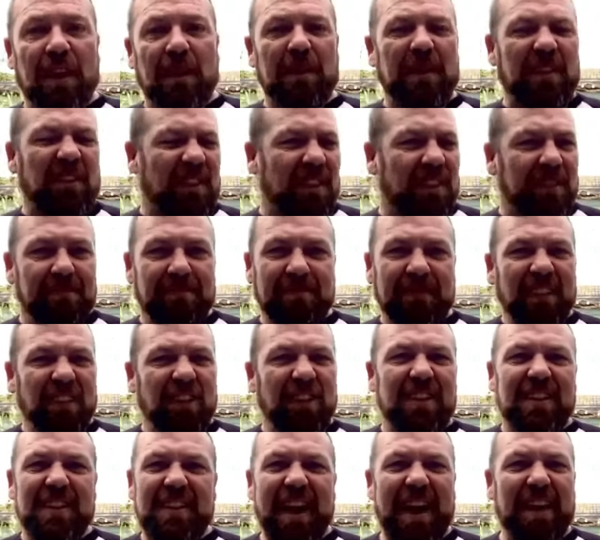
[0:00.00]
I mean, she,
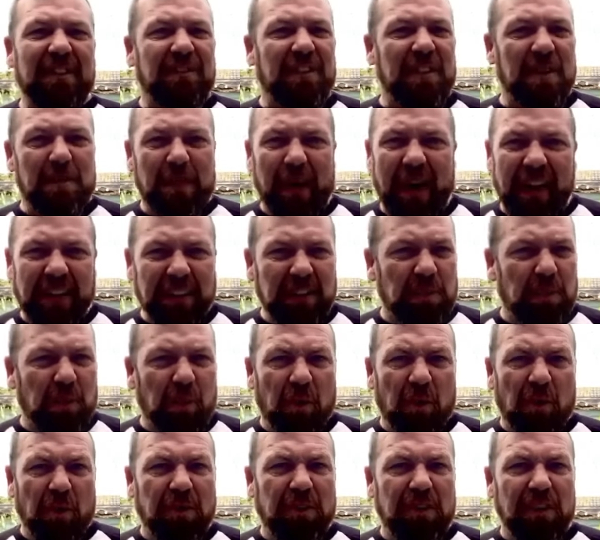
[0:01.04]
she's left her
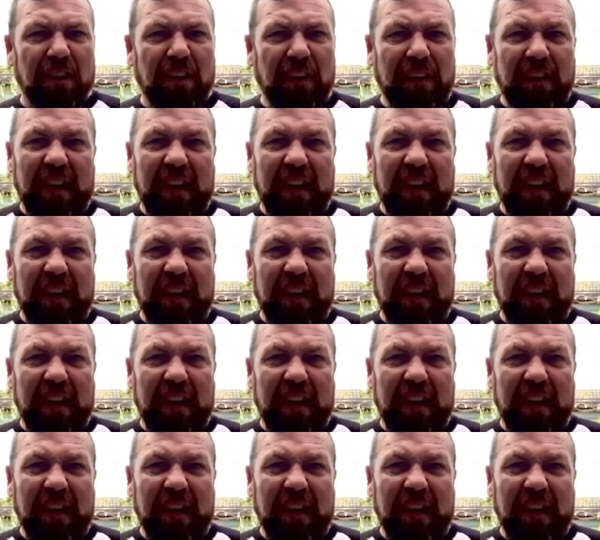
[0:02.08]
passport.